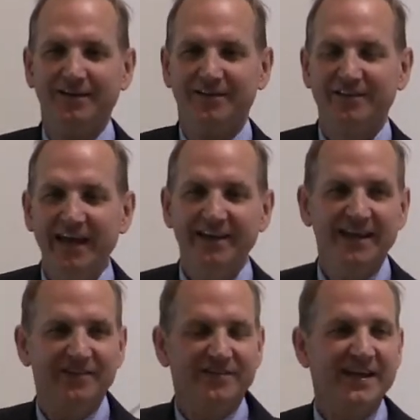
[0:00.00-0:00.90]
Satan
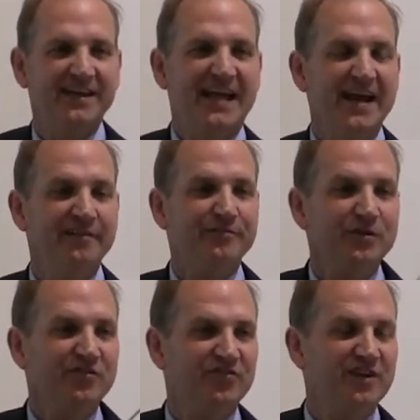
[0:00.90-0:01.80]
has taken
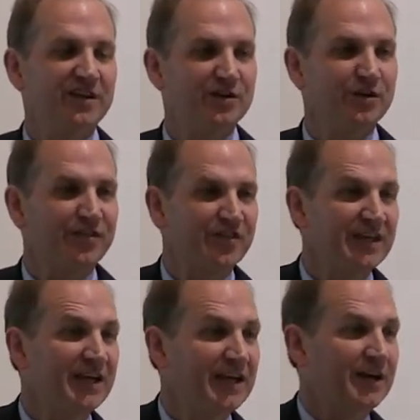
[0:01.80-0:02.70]
every single
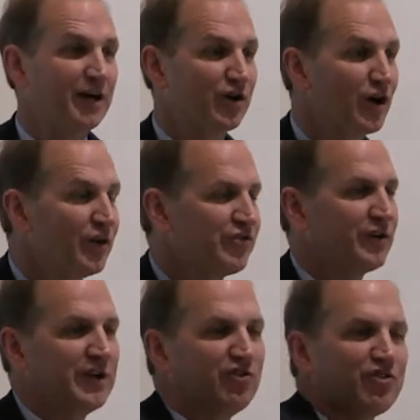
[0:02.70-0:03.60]
thing in our
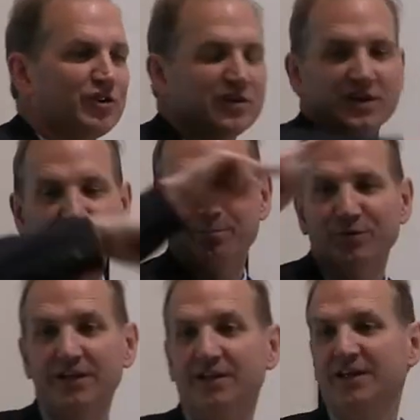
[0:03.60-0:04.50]
culture and turned it
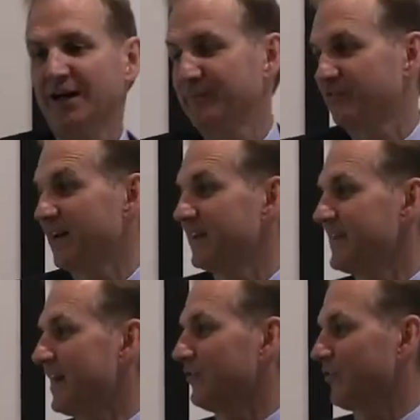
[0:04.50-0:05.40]
completely upside
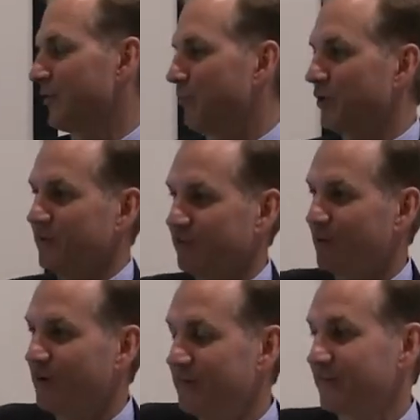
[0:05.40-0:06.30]
down so it points
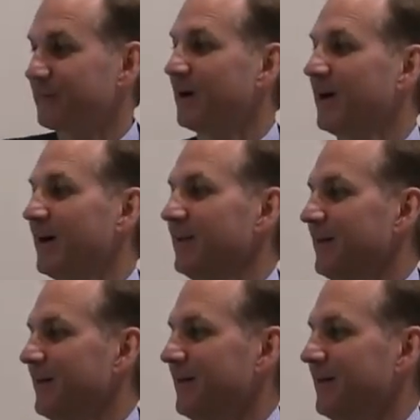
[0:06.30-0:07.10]
away from God.